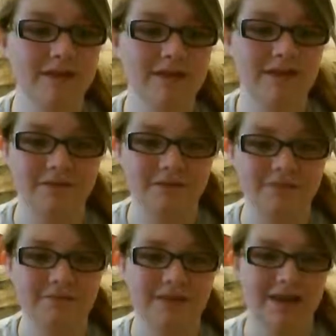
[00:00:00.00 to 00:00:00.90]

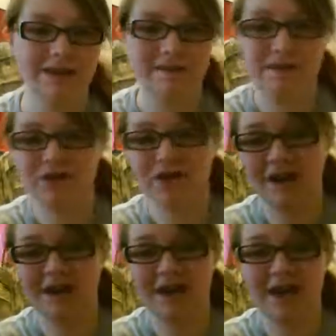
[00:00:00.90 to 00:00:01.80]
So I guess we could
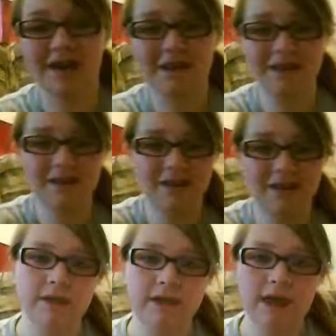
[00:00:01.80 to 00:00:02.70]
try it again.
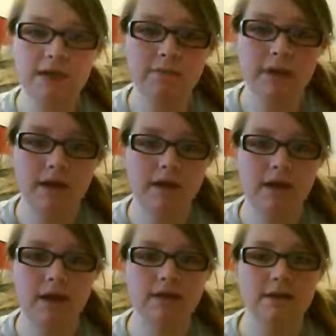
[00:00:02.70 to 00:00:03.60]
Zade
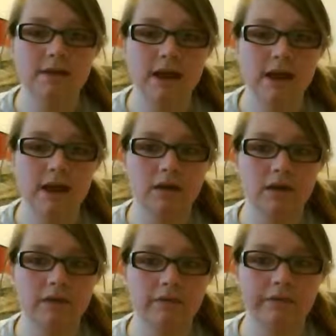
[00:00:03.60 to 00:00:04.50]
made that
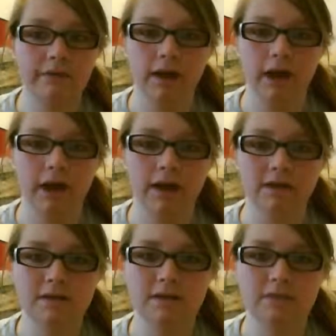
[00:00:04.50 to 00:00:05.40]
Ning for
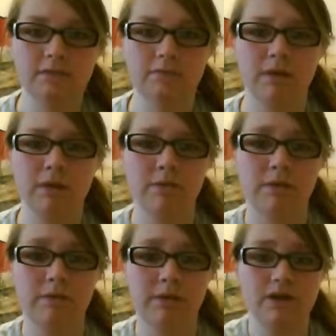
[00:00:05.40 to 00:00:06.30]
us.
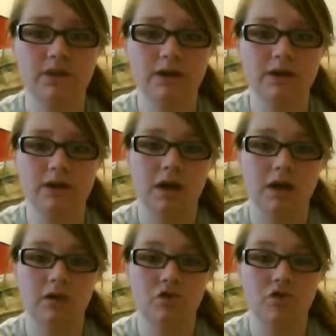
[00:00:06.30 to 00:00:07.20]
Maybe we should
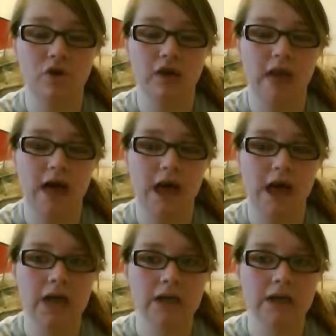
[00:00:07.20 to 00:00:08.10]
all join
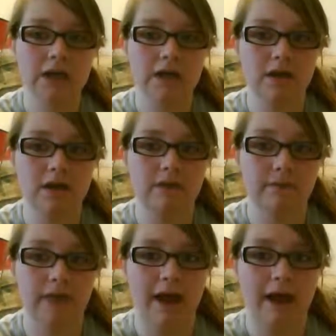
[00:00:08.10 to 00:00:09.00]
that
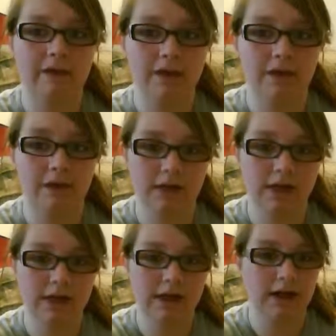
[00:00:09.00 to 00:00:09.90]
if we haven't
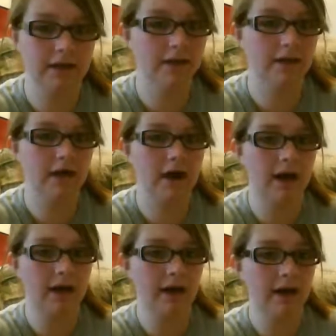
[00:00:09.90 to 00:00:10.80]
already. I know
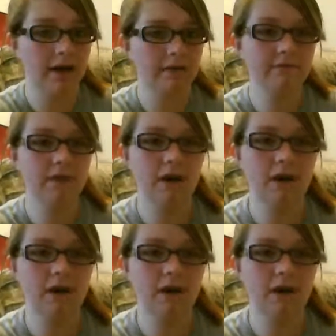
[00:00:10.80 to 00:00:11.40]
I have.